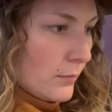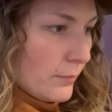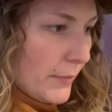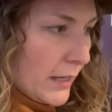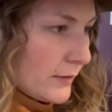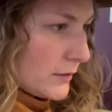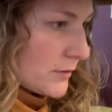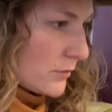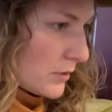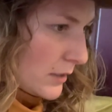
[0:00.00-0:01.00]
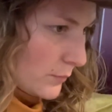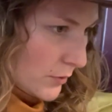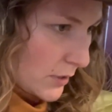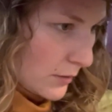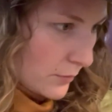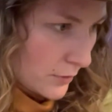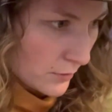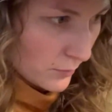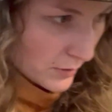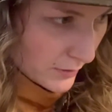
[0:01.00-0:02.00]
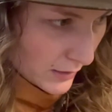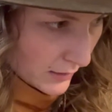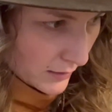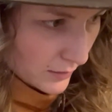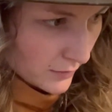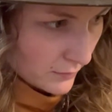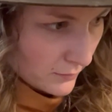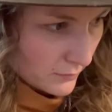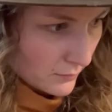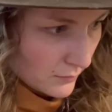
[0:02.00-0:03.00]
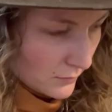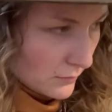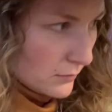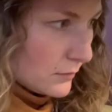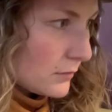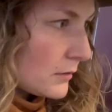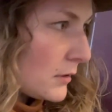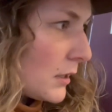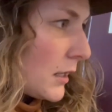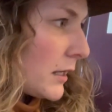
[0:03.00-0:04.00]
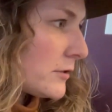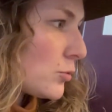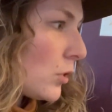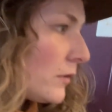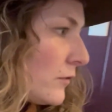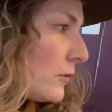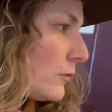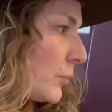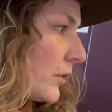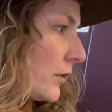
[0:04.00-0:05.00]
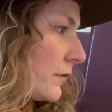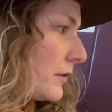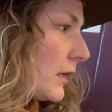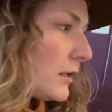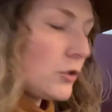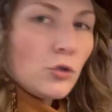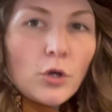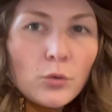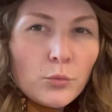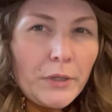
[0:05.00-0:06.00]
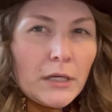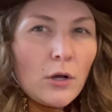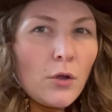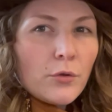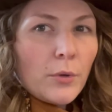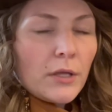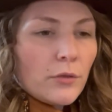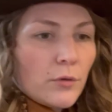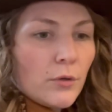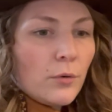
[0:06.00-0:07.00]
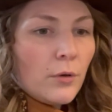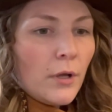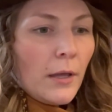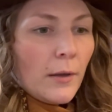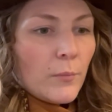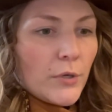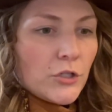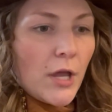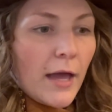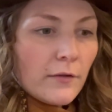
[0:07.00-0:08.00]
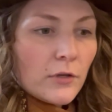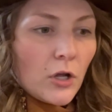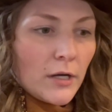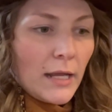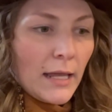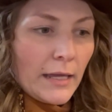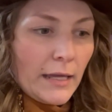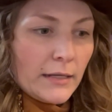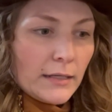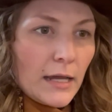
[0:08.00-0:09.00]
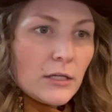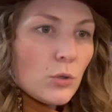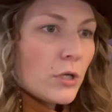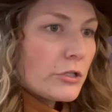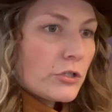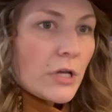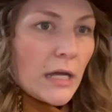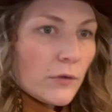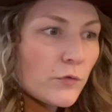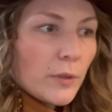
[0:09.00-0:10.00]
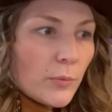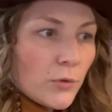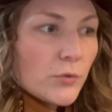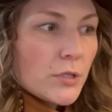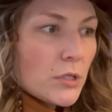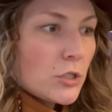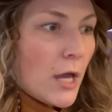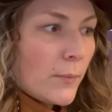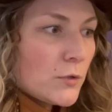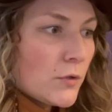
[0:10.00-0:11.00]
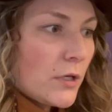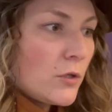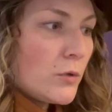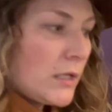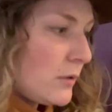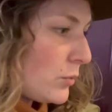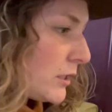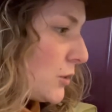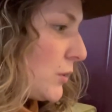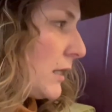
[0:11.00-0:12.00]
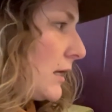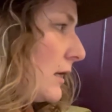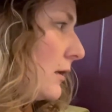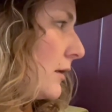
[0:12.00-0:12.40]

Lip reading: Man, that's a great book. I wonder where the heck it is. It's one of those books that you don't read all the way through, but you have it on hand and you can just kind of flip through to the chapter that you need when you need it.